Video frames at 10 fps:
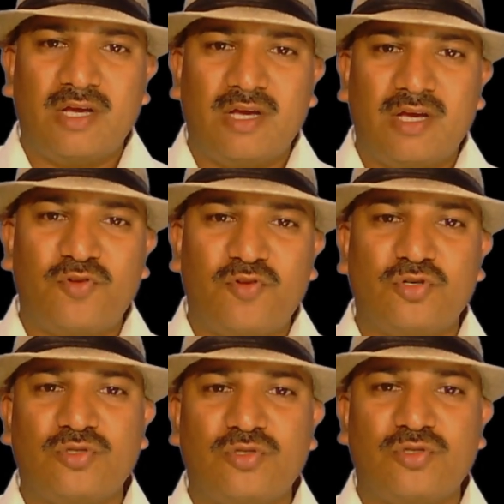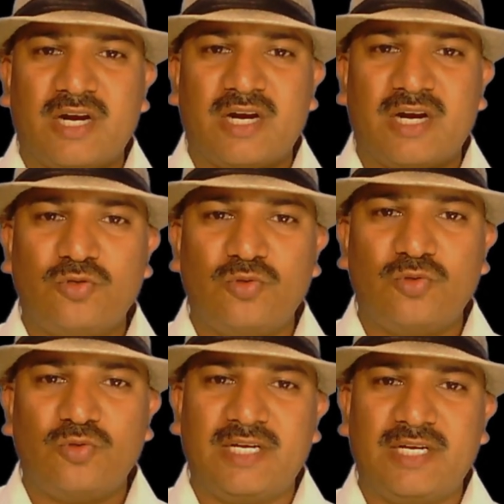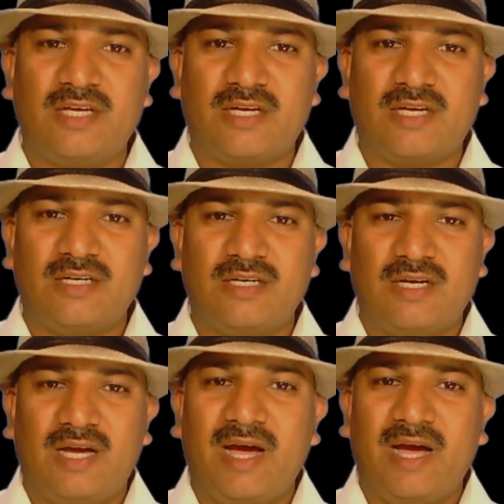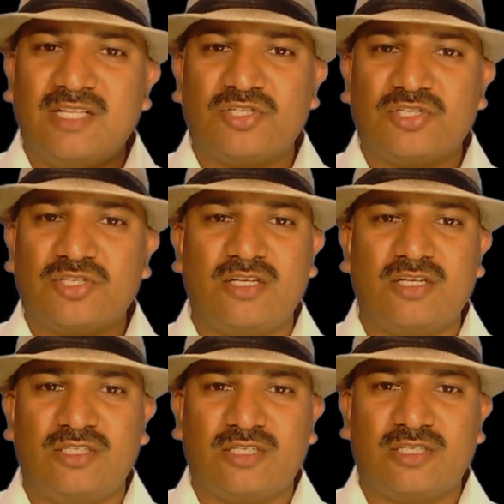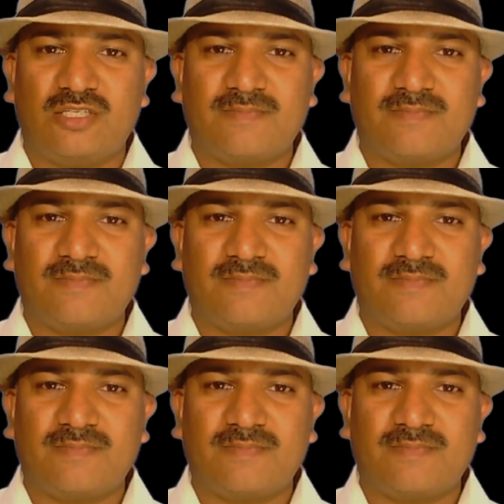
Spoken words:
if you choose the right tool and technique and the strategies.